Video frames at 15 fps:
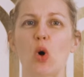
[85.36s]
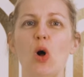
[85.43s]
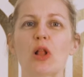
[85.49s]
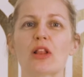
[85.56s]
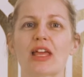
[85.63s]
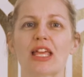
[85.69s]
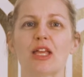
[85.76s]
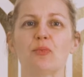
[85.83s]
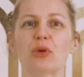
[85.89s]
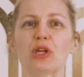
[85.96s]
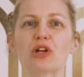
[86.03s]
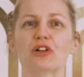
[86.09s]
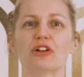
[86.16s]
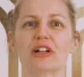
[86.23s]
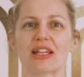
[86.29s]
all the
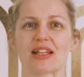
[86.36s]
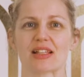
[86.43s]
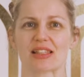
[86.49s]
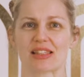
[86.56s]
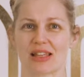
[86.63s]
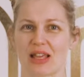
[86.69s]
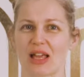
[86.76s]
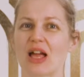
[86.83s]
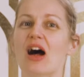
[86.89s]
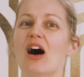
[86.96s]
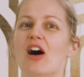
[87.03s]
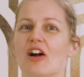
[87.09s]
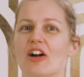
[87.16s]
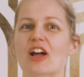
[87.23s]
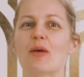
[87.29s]
impurities
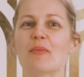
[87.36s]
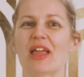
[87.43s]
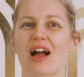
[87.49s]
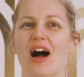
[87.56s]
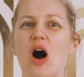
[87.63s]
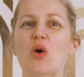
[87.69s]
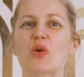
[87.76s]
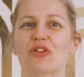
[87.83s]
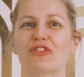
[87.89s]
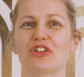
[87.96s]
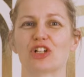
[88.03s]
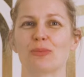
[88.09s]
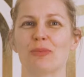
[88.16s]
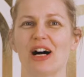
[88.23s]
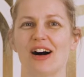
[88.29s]
are coming out of
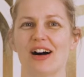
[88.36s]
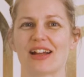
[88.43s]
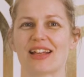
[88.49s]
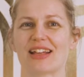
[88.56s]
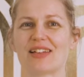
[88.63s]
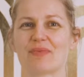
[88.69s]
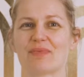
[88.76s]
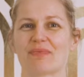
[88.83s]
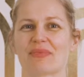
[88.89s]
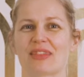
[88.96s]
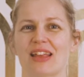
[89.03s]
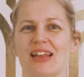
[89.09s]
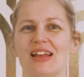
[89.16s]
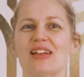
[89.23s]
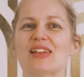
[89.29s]
your body.
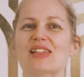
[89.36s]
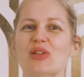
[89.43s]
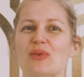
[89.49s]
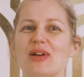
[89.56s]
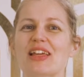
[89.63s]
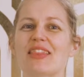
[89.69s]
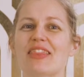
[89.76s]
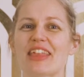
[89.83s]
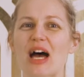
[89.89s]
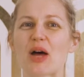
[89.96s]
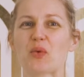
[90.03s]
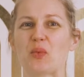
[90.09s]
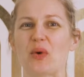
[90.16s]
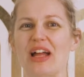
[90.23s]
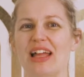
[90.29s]
So in
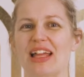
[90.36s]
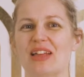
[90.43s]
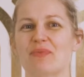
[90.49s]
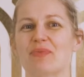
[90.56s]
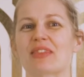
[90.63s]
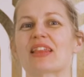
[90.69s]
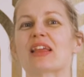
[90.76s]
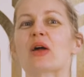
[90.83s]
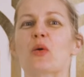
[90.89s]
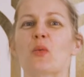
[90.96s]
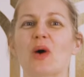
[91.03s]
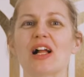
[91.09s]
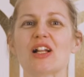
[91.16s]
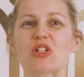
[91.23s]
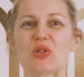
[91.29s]
that way,
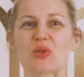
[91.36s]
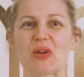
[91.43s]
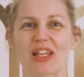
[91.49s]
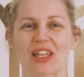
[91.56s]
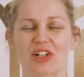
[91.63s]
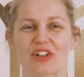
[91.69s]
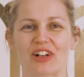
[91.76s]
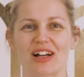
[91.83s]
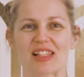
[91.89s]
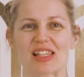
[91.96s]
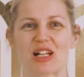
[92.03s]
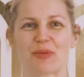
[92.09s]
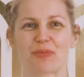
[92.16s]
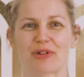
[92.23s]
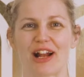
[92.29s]
while doing your
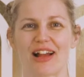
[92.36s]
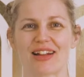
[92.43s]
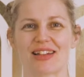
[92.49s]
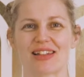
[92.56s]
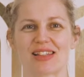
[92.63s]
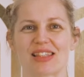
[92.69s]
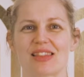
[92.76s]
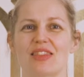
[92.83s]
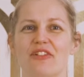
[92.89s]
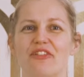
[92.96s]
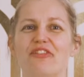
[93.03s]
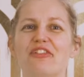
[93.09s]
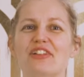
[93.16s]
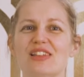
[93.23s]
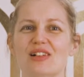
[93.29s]
asana practice, the
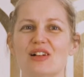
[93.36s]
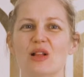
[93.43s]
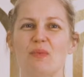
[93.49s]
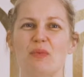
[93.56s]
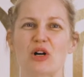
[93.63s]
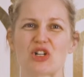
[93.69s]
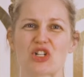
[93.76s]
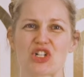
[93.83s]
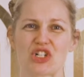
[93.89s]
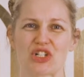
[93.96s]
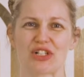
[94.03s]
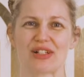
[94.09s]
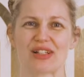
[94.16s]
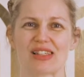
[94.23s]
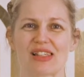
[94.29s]
physical
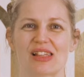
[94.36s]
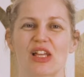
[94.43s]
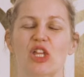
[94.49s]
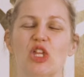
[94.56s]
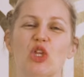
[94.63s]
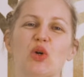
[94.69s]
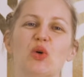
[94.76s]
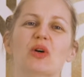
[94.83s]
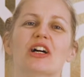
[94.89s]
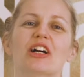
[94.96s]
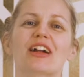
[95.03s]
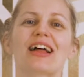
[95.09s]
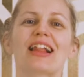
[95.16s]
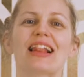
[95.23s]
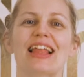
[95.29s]
postures, you
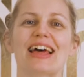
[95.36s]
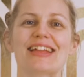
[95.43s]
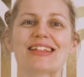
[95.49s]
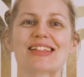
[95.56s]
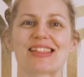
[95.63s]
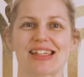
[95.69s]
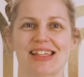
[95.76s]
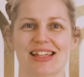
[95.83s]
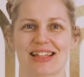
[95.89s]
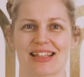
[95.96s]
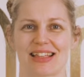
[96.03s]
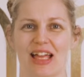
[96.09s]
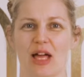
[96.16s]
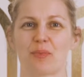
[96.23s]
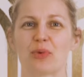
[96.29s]
are cleansing
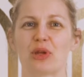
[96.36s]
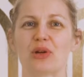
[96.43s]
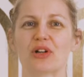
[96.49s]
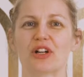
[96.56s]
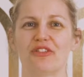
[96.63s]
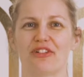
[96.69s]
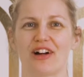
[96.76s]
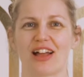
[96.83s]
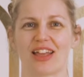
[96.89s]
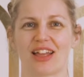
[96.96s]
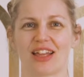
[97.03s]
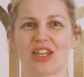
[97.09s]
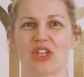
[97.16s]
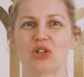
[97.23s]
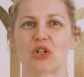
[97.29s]
and
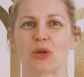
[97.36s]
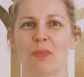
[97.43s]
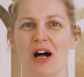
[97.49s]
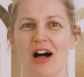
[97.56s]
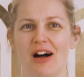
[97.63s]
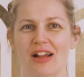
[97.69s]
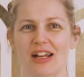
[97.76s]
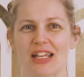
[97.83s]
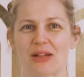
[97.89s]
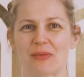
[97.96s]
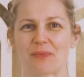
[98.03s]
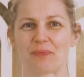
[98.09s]
purifying your body.